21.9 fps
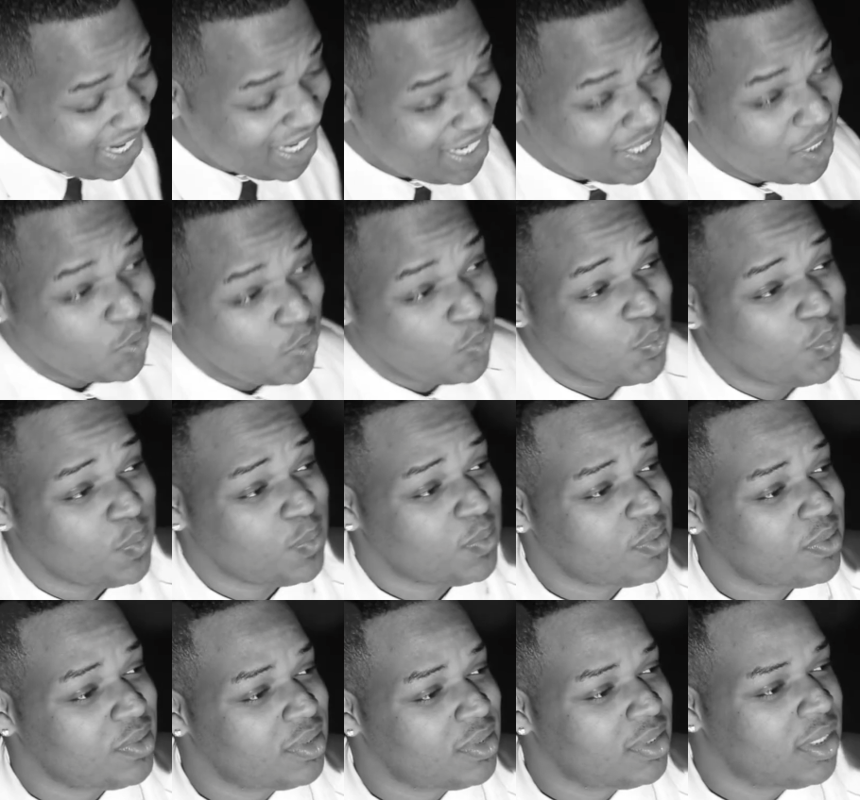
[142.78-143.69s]
I know
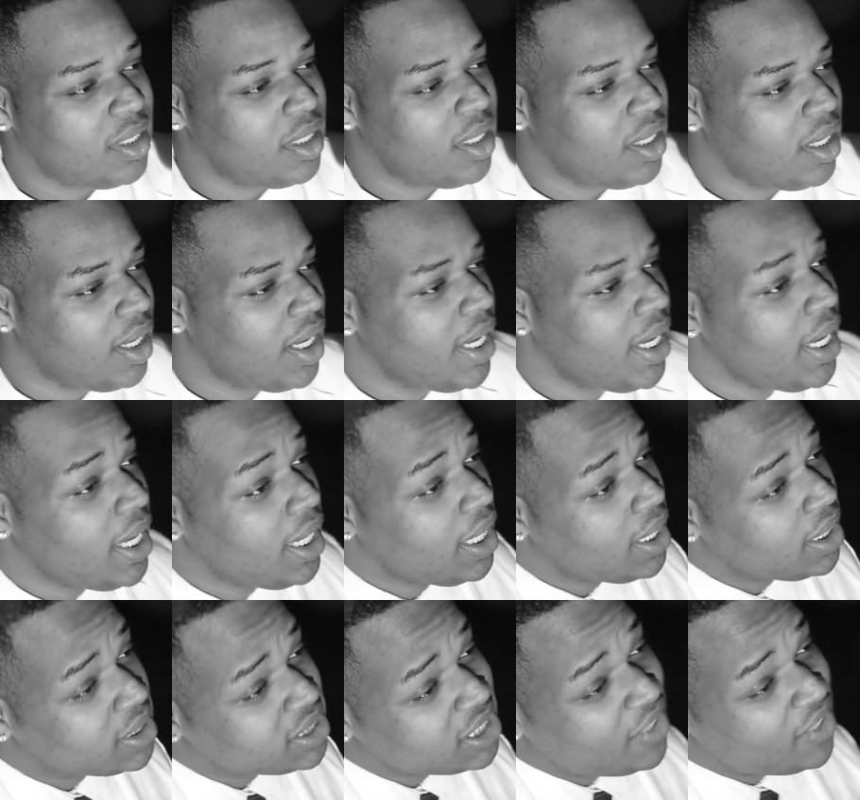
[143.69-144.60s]

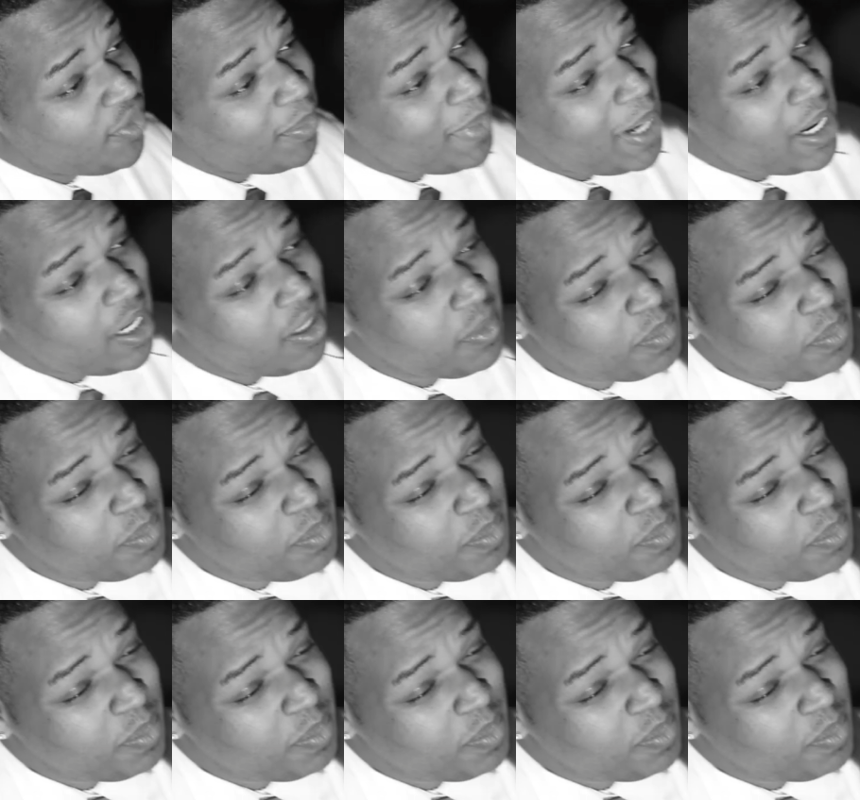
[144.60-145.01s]
that if I'm not